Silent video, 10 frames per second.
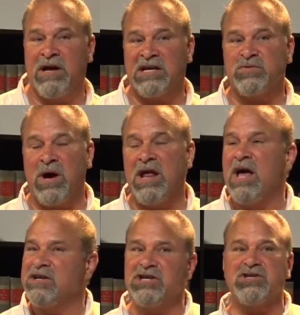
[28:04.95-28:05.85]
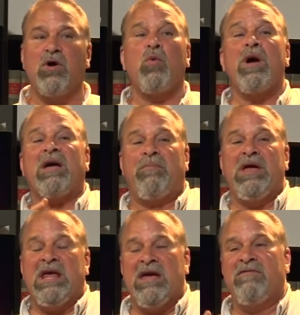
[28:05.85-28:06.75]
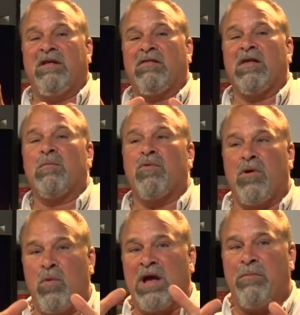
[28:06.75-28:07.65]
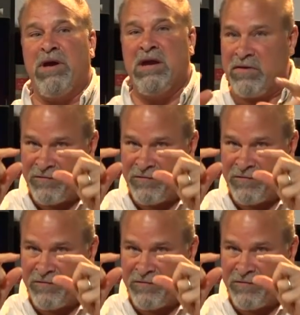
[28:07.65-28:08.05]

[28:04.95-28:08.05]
guess what? Just go to Wikipedia, even the liberal Wikipedia,